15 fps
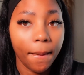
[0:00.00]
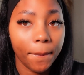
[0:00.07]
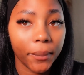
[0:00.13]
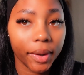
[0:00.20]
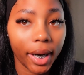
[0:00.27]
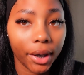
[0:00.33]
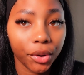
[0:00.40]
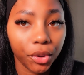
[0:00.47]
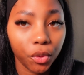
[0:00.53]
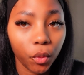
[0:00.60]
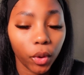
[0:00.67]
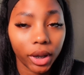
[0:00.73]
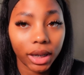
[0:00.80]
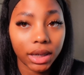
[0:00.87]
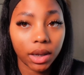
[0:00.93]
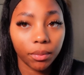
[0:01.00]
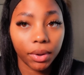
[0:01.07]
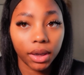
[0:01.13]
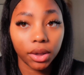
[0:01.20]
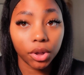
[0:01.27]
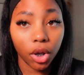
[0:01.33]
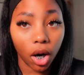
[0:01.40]
But I do want it to
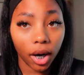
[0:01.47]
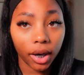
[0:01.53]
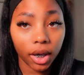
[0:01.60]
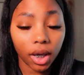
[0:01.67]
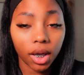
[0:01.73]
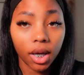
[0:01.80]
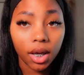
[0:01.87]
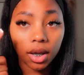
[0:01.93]
be dark,